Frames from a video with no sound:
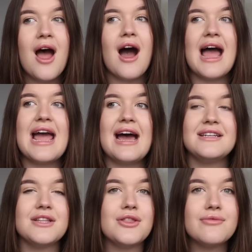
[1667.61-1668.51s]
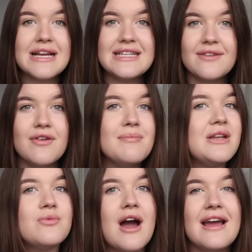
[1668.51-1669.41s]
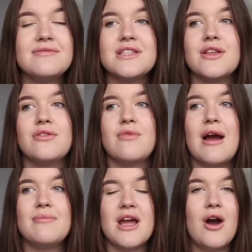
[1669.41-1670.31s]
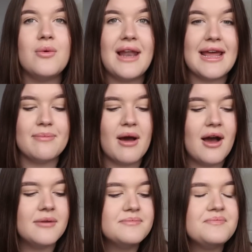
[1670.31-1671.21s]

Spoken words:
I had 3 different midwives throughout my whole labour.